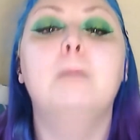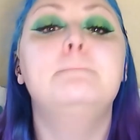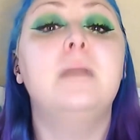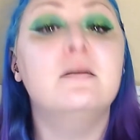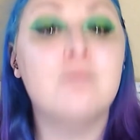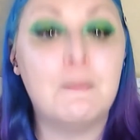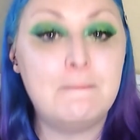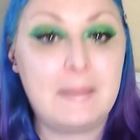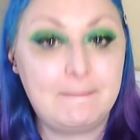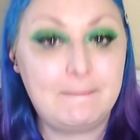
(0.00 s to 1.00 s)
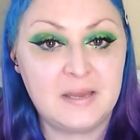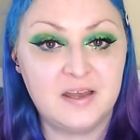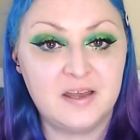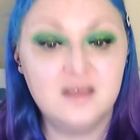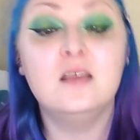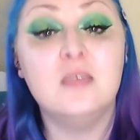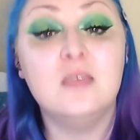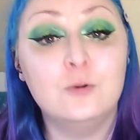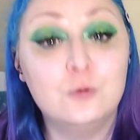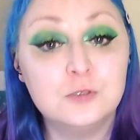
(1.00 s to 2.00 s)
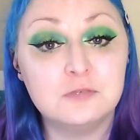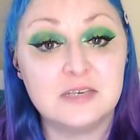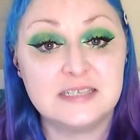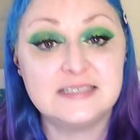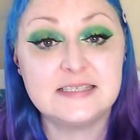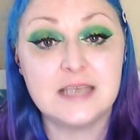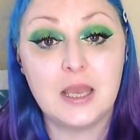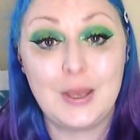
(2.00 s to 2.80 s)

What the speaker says: But remember, the order is